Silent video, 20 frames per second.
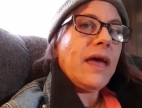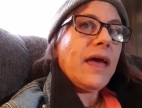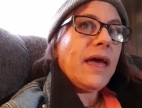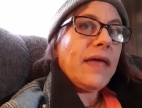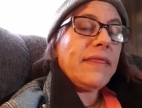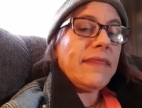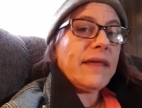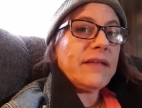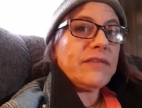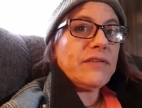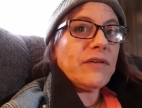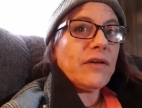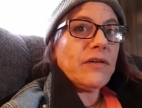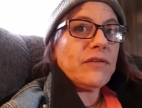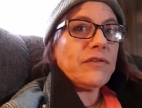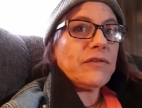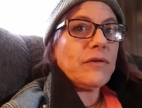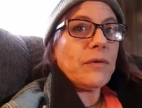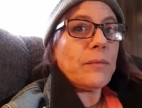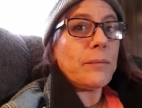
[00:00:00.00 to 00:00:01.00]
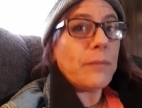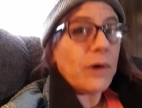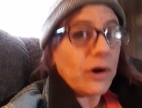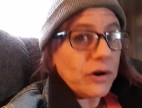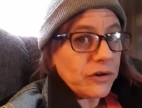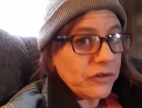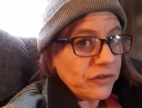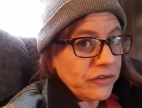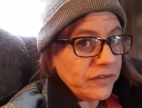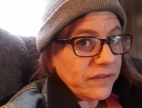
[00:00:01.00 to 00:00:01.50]
And that's also
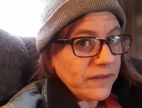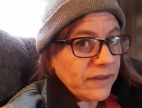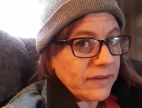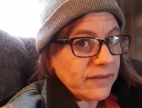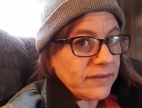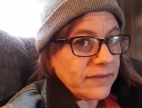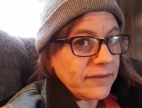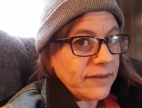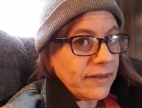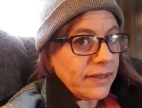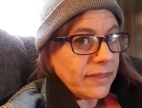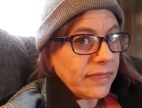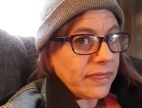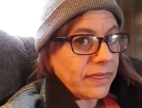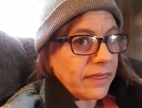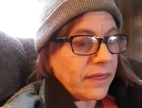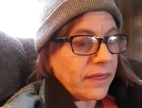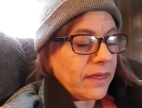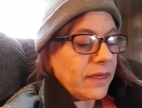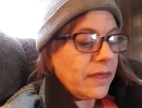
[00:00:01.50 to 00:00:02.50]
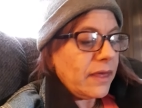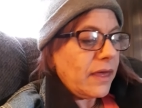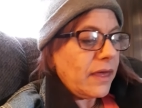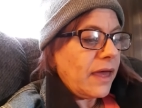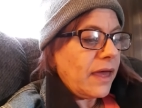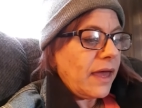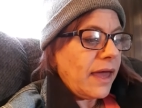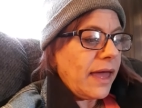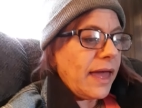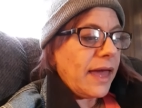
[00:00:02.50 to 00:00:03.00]
March 16th.
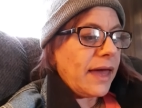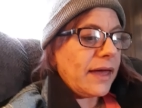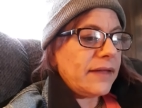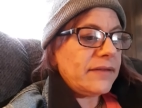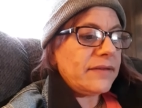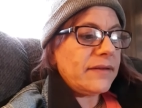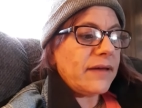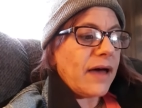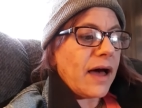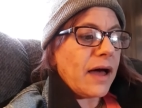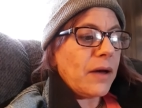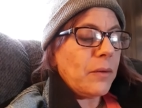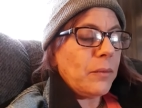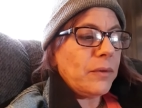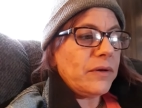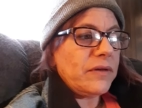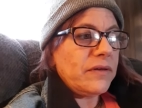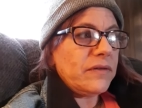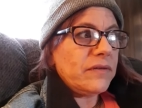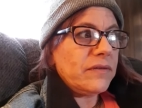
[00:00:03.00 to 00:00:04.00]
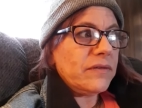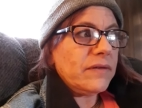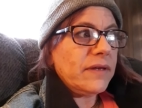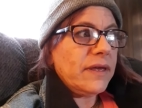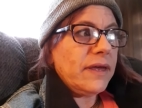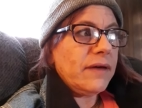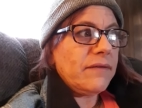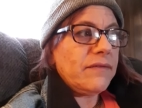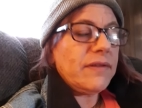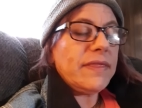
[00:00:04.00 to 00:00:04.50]
And I was
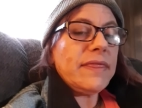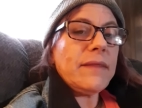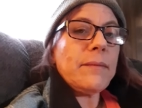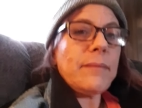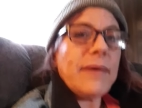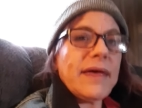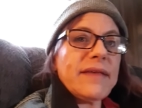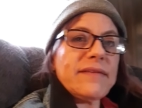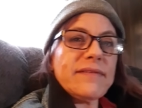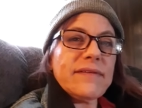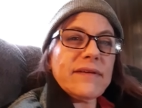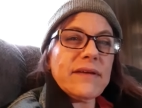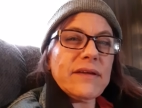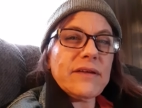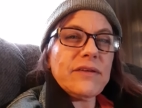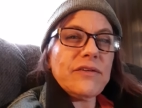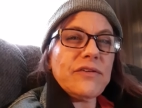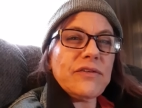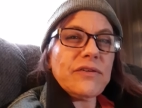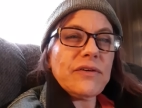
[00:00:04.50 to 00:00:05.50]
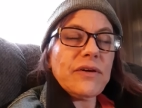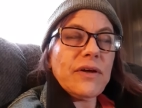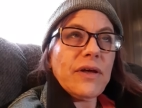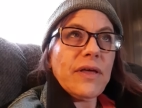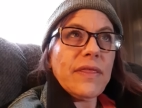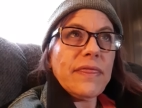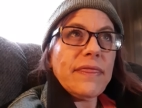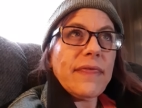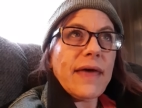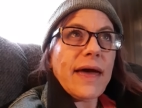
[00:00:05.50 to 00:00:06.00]
given the message
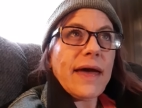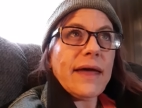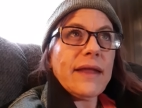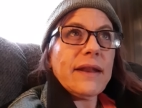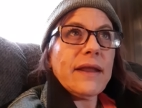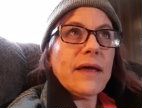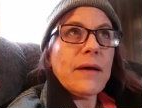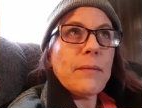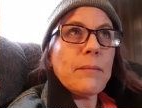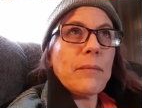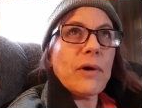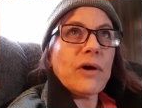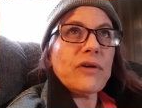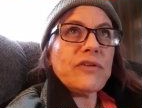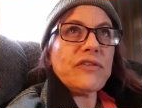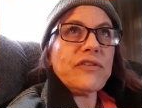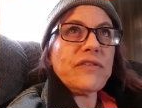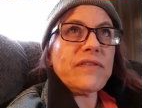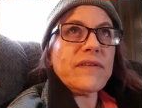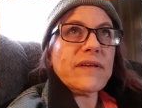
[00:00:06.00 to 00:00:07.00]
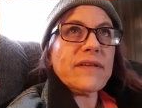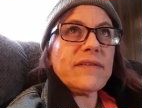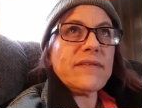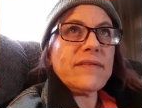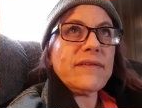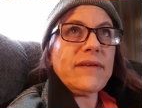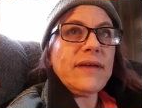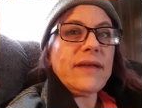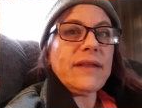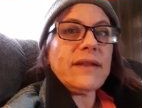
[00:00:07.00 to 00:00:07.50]
that March
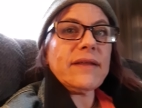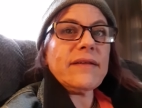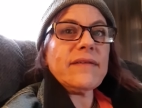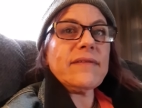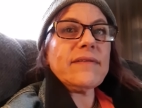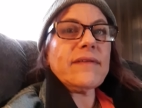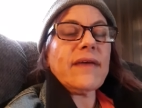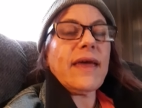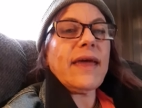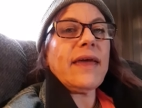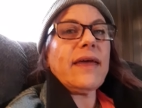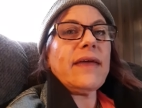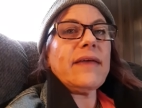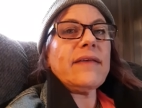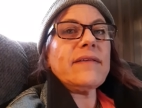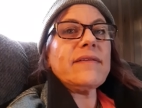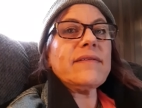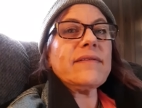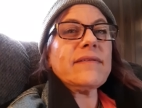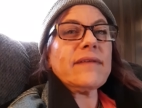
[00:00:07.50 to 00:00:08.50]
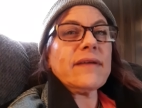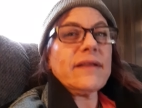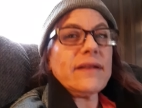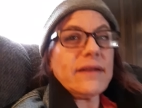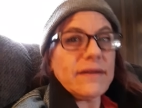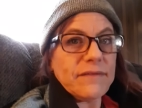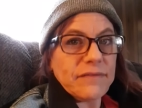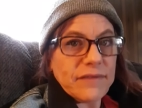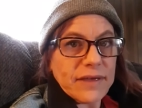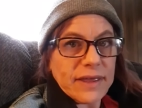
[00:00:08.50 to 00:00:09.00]
16 is a
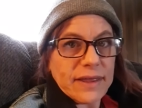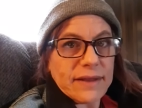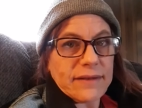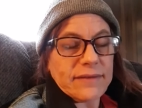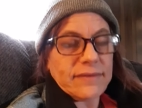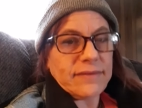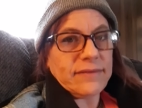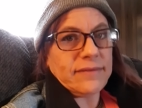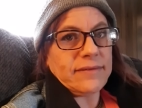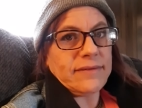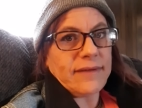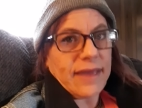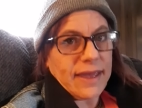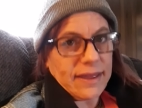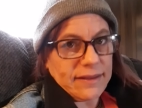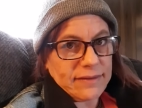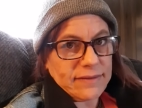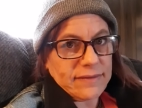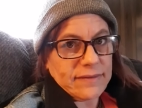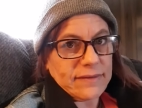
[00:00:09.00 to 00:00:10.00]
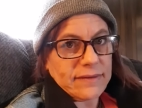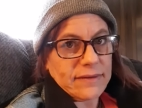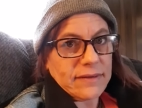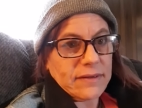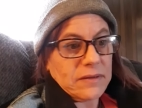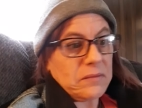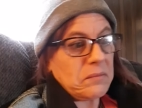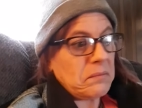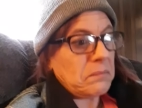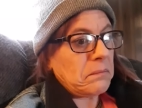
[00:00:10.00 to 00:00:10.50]
significant date.
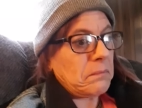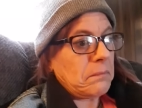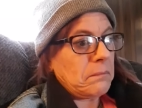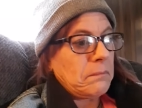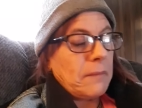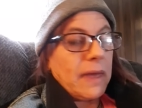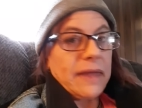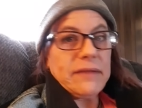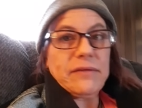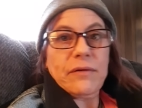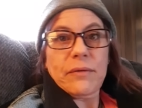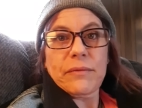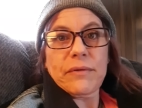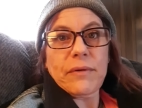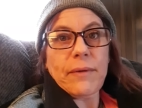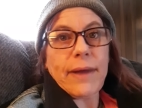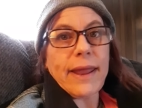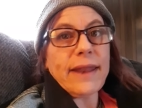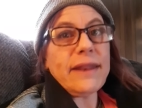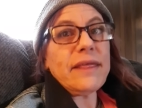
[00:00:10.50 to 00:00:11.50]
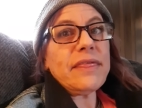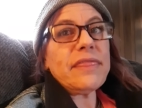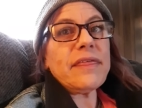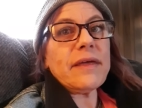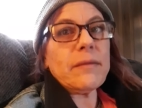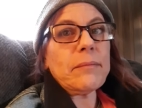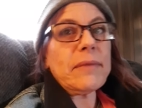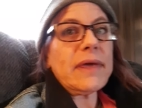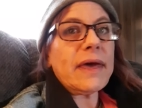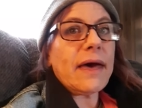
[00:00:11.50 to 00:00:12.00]
I don't know
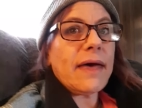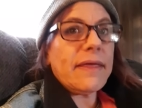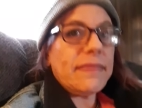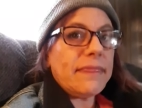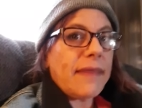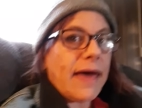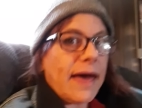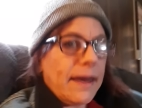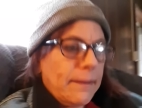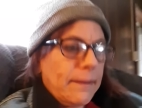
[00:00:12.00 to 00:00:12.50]
anything beyond that.